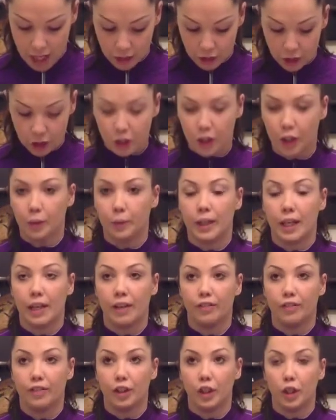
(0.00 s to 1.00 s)

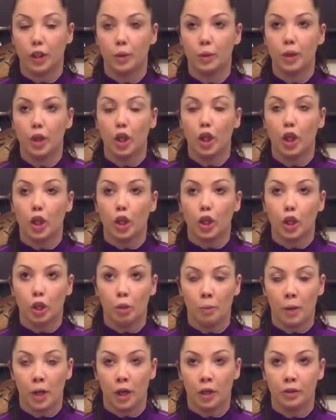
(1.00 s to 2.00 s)
if you
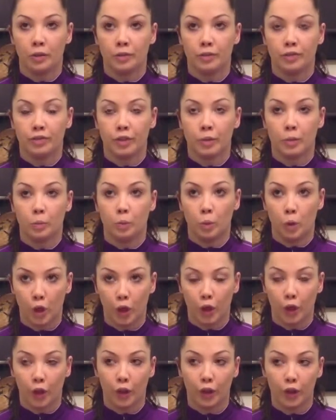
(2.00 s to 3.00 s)
come home from
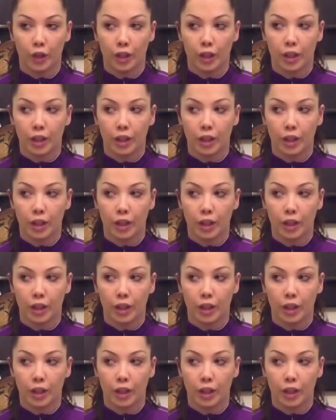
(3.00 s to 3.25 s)
work